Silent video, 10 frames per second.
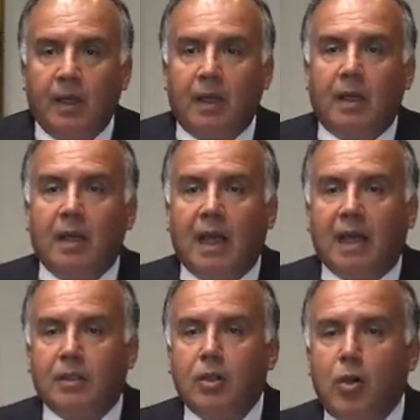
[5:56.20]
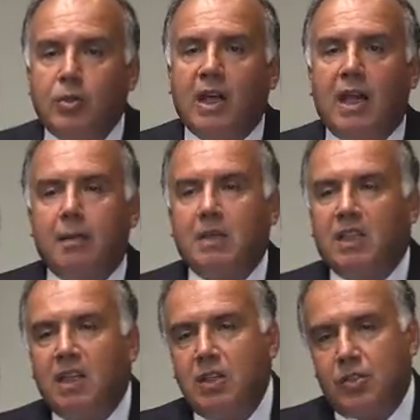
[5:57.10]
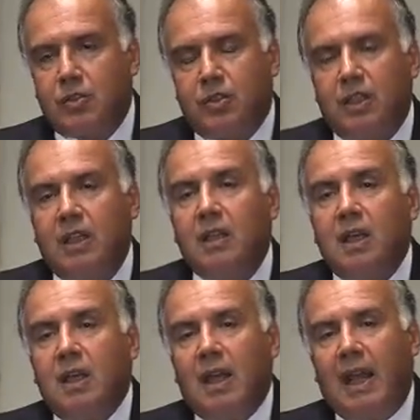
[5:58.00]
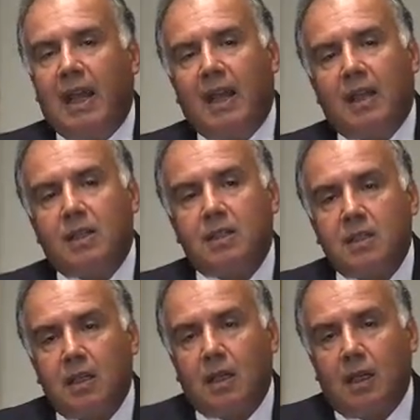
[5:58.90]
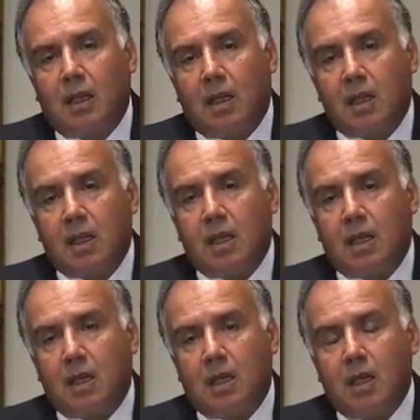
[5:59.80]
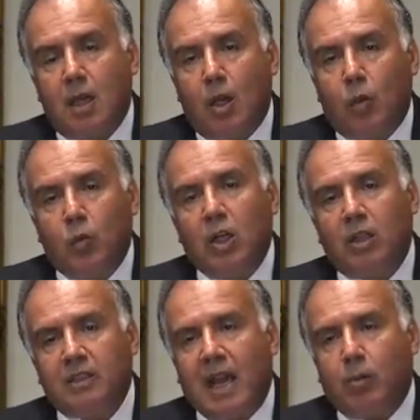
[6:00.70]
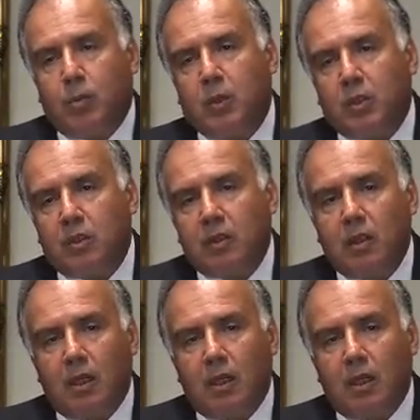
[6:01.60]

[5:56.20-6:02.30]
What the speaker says: at no time in history has world output